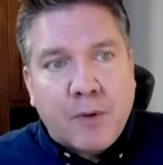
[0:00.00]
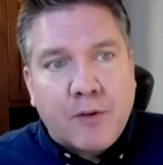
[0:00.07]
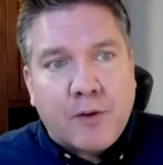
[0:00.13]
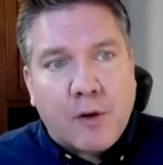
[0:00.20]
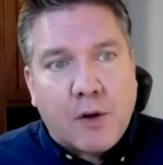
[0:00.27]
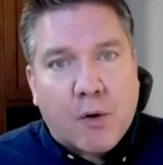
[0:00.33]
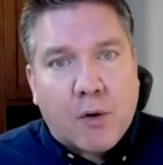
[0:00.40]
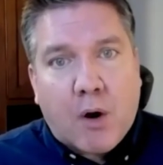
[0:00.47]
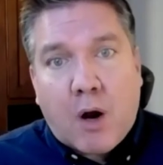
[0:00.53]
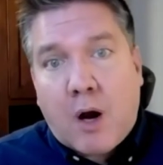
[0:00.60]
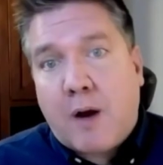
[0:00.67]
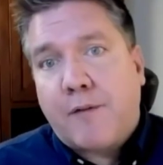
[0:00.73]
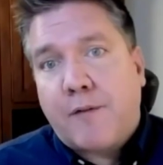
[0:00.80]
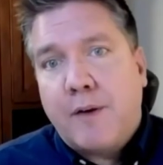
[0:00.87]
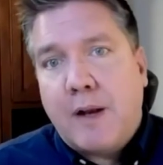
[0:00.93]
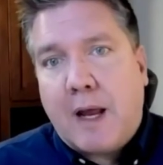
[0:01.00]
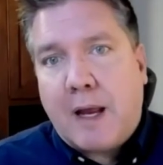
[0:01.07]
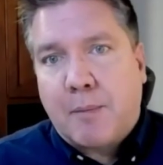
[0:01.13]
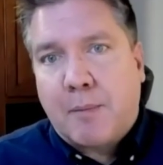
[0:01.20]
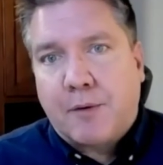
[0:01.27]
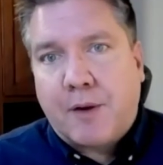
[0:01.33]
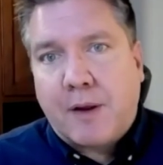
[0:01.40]
So you're often
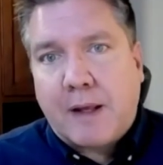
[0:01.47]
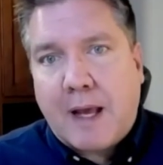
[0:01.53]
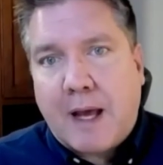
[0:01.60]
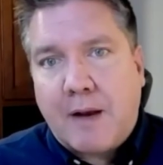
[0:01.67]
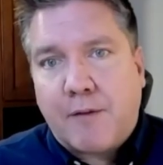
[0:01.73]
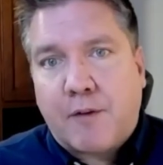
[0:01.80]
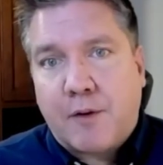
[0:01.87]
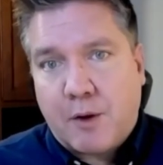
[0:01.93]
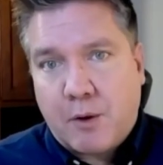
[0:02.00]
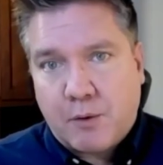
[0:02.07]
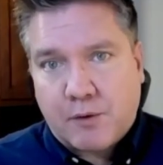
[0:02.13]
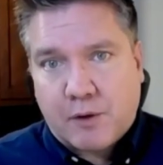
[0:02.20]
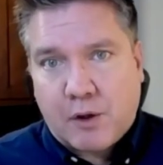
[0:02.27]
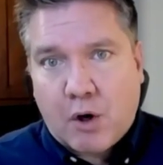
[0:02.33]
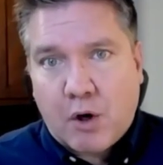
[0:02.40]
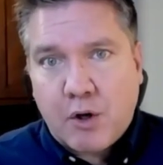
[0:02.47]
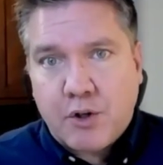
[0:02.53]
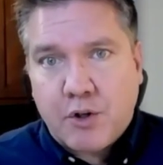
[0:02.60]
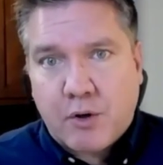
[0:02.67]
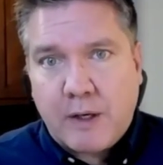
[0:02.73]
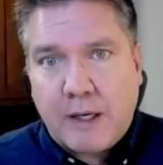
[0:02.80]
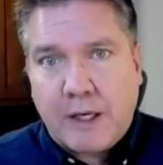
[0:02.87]
able to get for those
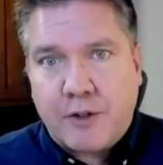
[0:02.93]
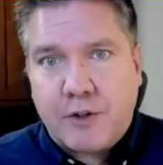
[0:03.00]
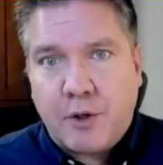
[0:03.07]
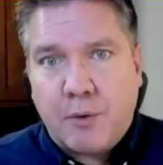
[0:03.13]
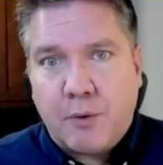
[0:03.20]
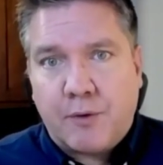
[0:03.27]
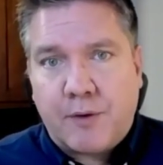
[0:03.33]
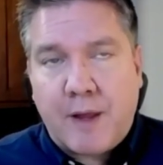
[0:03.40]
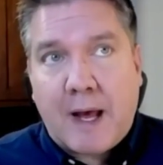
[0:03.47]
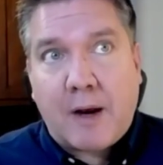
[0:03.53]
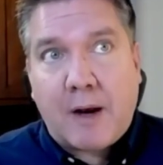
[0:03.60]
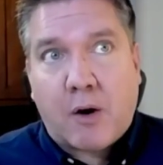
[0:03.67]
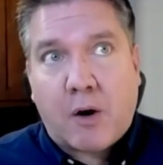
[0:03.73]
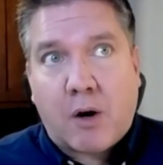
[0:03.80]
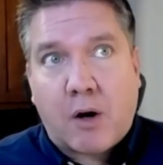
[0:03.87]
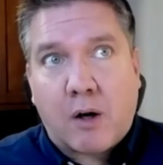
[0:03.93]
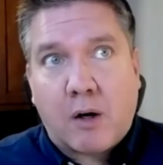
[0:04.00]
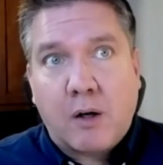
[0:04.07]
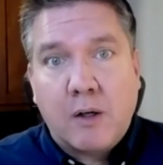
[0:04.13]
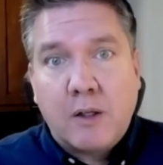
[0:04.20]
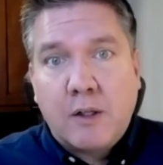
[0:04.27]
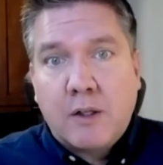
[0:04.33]
larger issues that
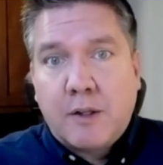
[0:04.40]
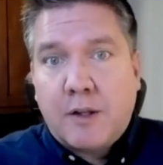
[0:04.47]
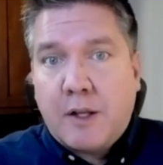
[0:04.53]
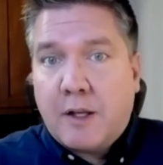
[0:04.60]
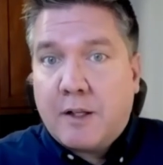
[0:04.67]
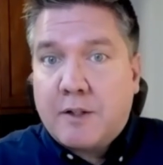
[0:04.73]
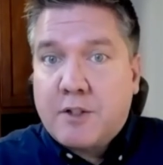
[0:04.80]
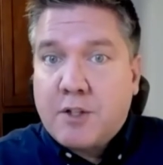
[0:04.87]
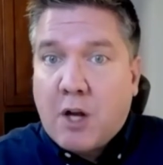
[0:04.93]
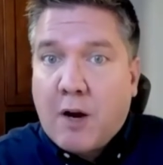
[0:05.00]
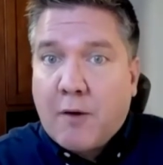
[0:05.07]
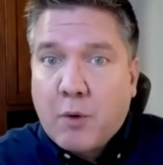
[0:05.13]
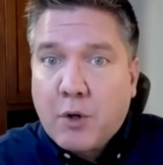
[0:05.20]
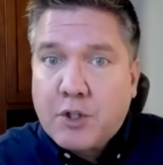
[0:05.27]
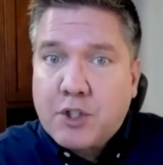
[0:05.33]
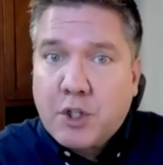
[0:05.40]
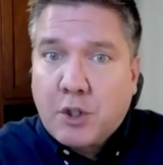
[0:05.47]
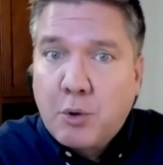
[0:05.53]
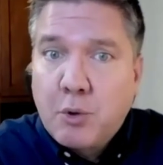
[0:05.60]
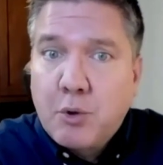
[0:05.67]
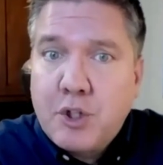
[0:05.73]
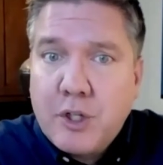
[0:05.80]
are the software
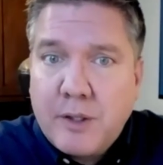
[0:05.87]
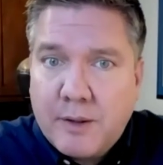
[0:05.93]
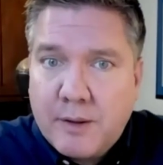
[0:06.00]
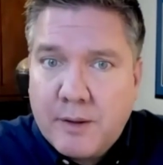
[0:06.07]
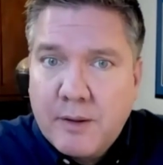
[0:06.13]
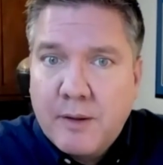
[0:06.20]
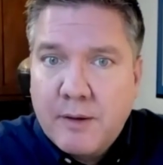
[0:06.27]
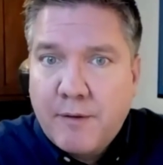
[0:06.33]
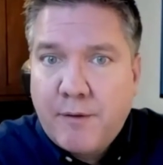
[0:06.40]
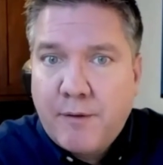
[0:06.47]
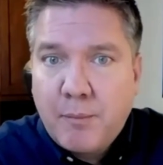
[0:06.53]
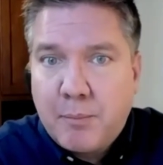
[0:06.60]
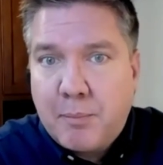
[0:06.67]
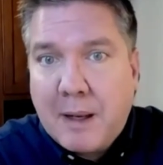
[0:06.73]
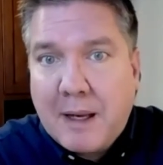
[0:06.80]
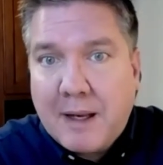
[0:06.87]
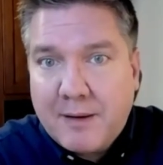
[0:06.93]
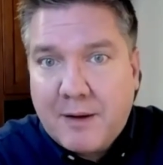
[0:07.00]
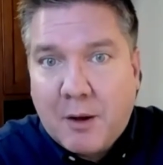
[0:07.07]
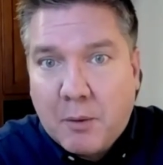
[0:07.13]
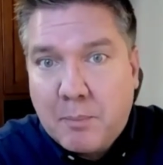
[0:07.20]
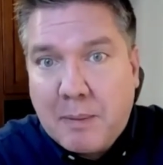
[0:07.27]
solution ba-
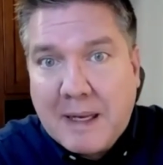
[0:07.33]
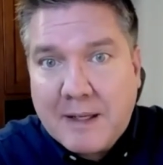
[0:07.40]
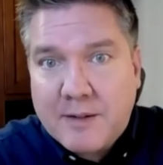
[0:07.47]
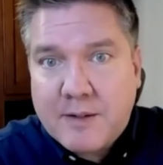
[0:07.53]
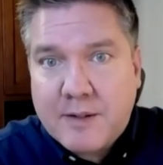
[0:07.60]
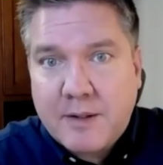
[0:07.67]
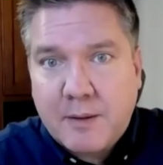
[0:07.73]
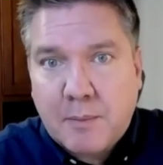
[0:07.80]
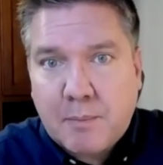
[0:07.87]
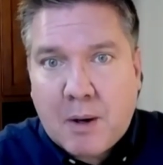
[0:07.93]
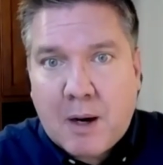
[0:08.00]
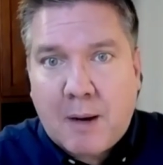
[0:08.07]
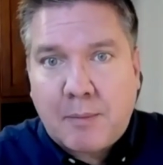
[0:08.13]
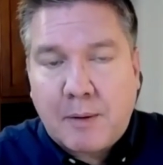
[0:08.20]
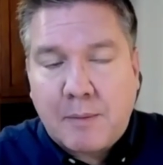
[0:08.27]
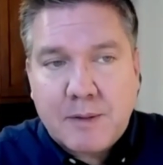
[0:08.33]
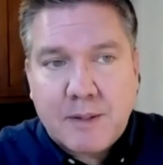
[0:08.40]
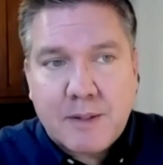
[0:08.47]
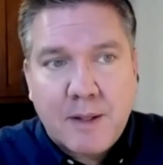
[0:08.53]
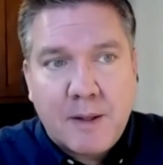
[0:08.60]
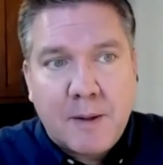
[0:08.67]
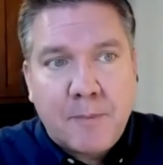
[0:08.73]
you know, based
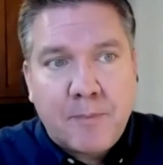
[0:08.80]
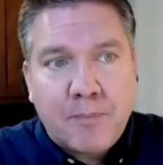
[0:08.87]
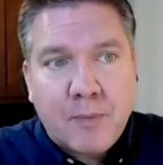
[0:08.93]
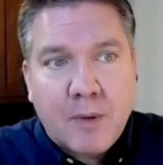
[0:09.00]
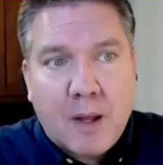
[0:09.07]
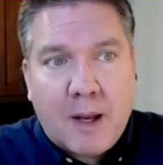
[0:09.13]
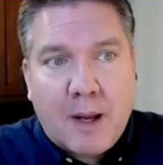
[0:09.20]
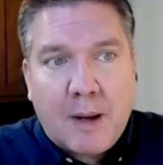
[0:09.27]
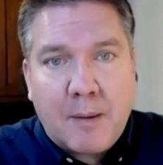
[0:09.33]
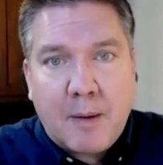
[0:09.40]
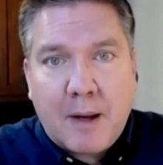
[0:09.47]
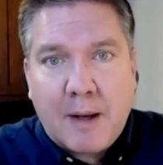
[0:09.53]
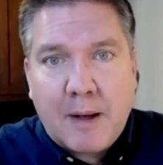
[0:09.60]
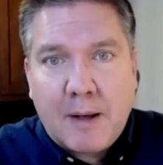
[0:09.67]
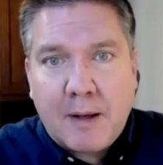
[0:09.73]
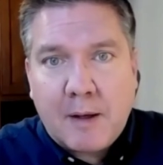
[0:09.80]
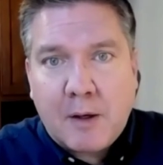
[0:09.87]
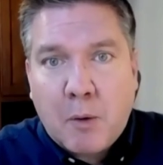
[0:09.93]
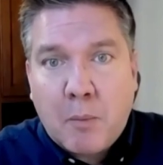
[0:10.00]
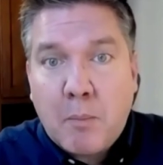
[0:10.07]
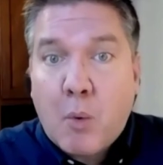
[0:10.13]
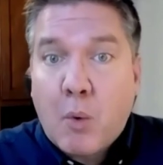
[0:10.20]
problems. Mm-hmm. Uh, uh,
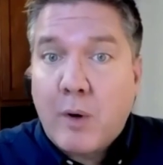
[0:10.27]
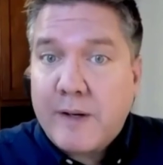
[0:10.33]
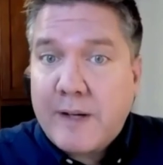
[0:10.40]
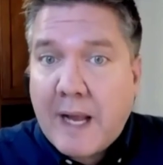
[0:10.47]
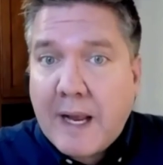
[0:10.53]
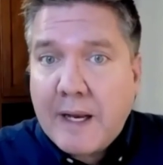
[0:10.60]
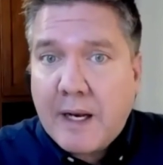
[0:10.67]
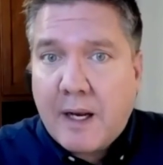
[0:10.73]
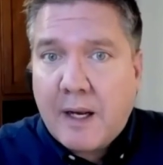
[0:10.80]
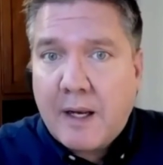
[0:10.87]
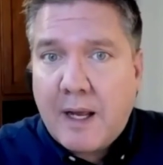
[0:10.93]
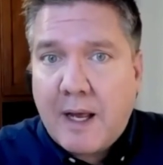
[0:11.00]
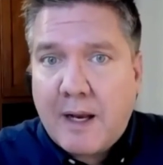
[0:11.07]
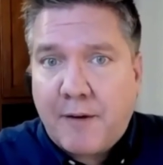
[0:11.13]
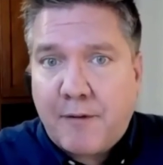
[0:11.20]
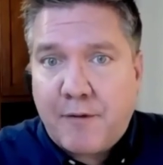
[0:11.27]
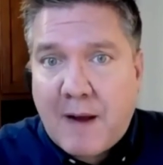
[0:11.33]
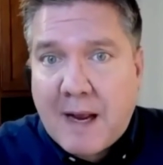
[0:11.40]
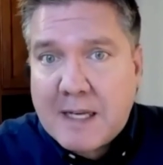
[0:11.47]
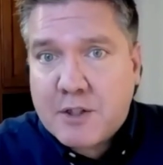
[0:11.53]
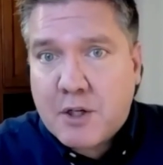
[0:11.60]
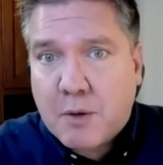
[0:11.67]
you know more data and a
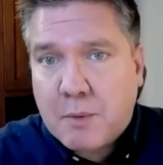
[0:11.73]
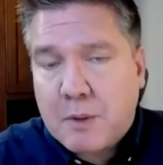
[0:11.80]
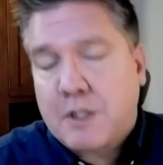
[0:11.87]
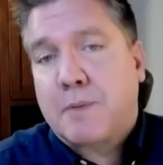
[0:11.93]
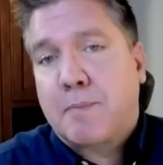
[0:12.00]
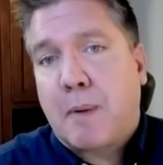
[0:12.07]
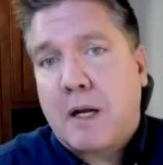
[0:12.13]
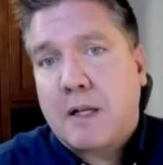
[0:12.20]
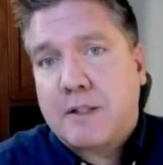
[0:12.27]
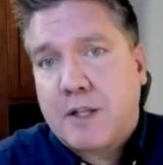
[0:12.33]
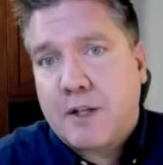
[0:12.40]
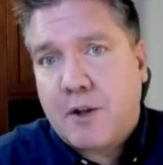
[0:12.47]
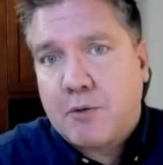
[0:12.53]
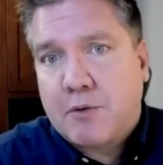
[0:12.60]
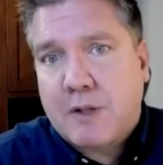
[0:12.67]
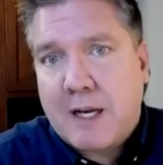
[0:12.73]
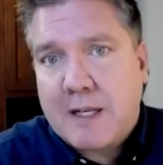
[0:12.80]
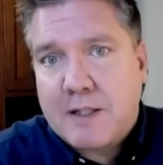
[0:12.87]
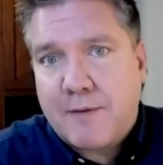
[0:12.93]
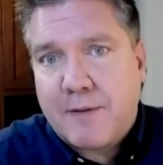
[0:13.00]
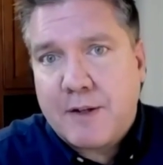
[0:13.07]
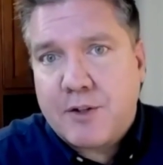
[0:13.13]
faster response to those
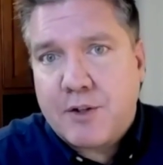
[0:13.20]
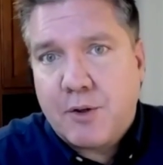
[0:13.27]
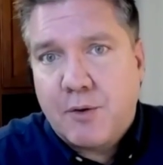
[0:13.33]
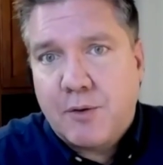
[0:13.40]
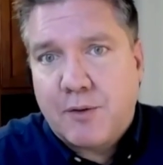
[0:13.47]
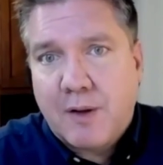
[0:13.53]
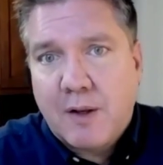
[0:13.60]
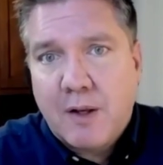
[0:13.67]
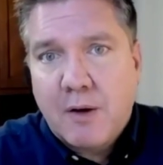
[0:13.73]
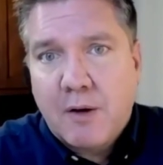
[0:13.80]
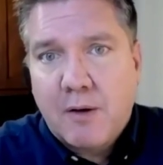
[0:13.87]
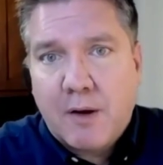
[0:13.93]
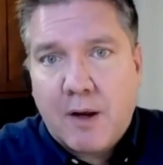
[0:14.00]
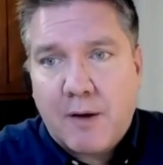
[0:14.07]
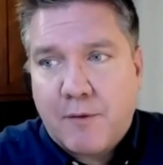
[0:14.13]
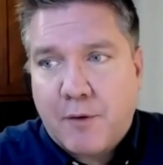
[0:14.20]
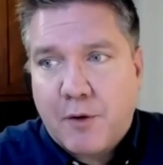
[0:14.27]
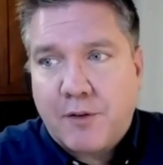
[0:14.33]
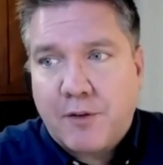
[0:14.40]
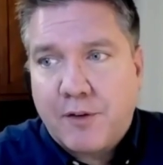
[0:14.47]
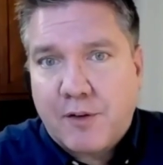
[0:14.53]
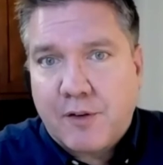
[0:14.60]
kinds of issues uh,
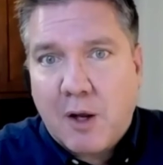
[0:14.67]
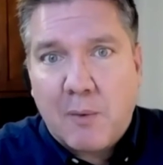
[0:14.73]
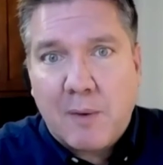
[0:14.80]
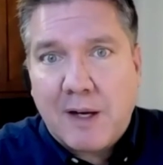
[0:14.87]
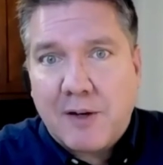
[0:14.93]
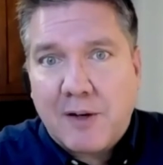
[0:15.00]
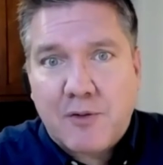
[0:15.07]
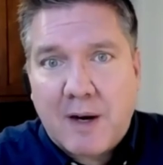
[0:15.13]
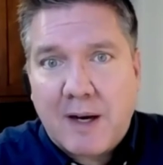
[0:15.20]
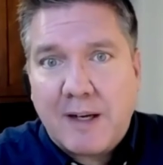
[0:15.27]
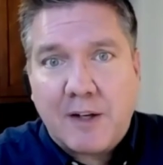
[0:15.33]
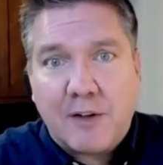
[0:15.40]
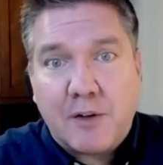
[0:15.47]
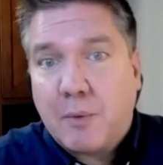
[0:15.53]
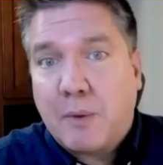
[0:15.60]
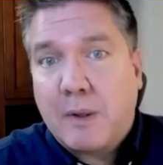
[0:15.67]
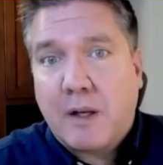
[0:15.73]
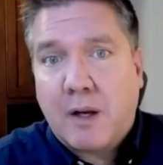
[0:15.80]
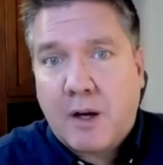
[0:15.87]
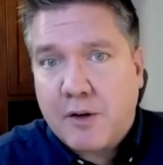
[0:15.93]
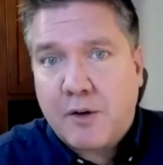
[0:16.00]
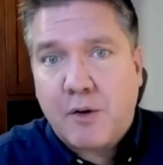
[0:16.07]
versus going and trying to do it
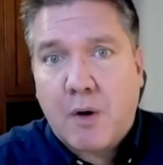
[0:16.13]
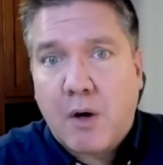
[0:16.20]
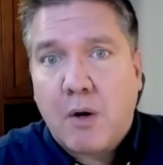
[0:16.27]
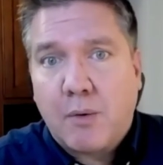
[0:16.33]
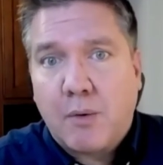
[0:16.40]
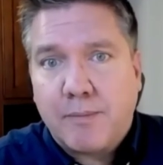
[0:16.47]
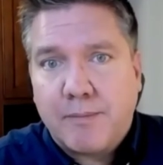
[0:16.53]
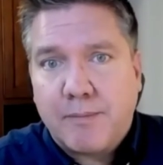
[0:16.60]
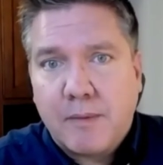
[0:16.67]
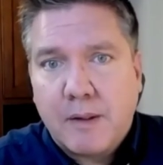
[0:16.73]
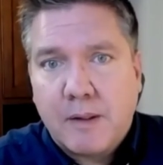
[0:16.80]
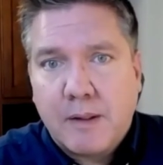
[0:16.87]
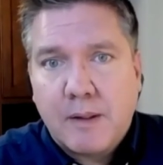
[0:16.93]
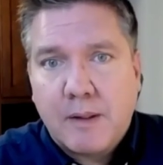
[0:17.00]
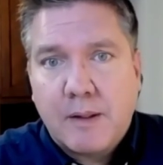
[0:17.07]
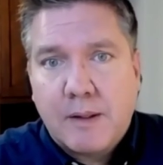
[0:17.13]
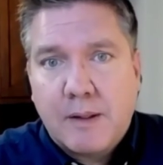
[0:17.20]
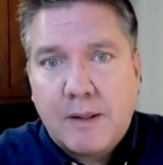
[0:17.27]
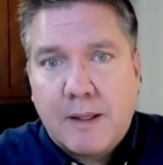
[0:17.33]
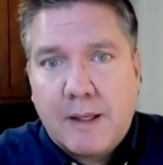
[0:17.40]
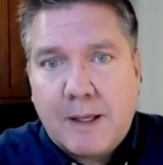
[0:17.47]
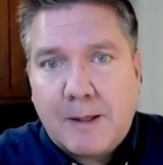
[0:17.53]
on your own
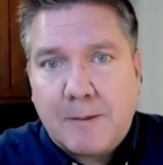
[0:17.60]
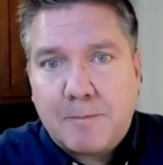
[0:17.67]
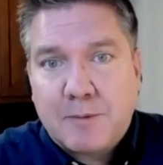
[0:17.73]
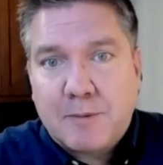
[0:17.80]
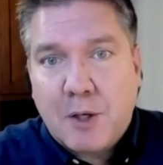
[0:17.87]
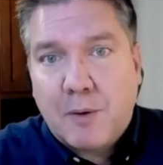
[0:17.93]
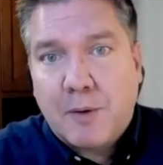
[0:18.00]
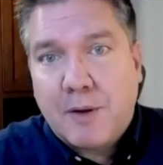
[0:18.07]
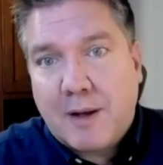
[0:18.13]
um, so yeah